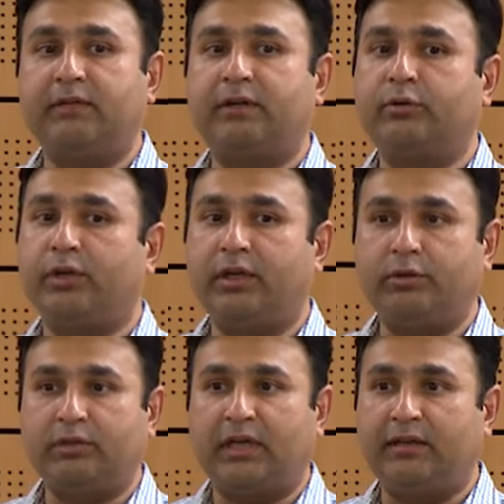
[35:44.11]
they were going
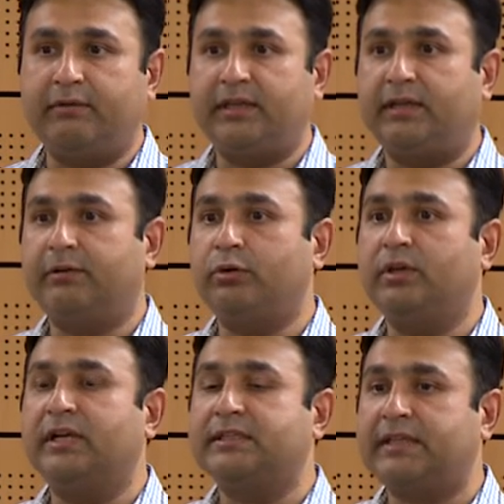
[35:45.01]
into the liver, they were
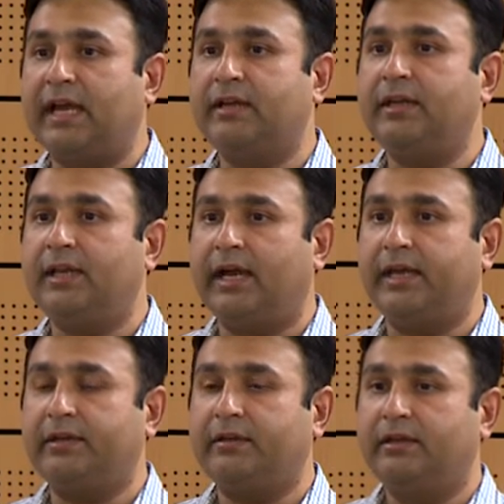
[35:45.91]
doing exactly
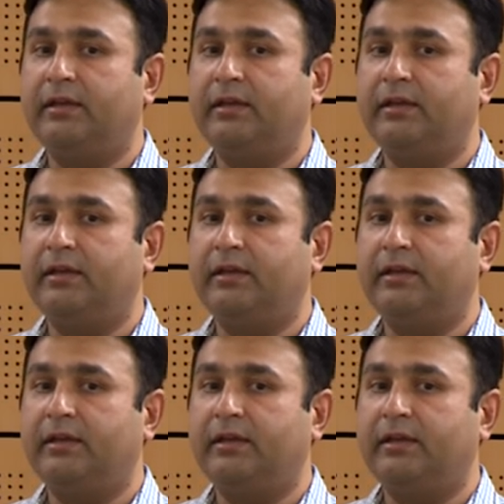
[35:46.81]
like